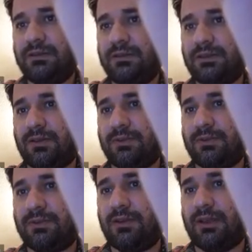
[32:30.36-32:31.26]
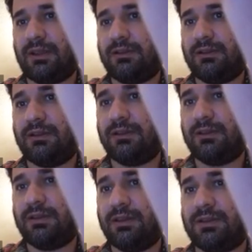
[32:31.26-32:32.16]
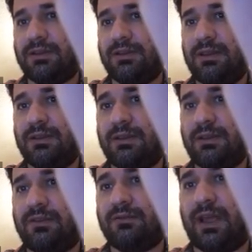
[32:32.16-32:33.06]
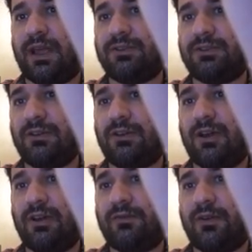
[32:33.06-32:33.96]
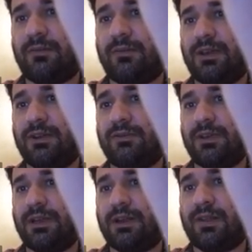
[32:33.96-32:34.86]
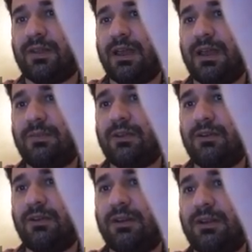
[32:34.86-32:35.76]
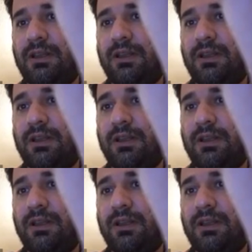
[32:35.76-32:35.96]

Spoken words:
something like this. This is your actual cut from here to here is epsilon,